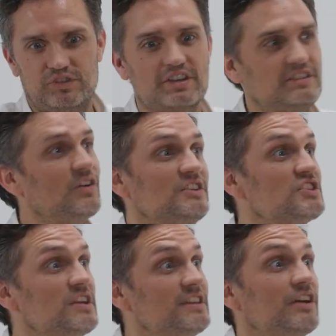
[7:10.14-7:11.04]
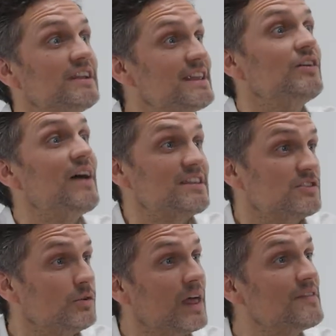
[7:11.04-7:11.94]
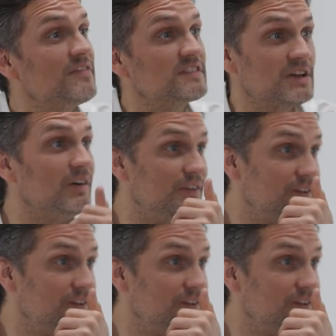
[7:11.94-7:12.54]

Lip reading: until it has its own life of its own.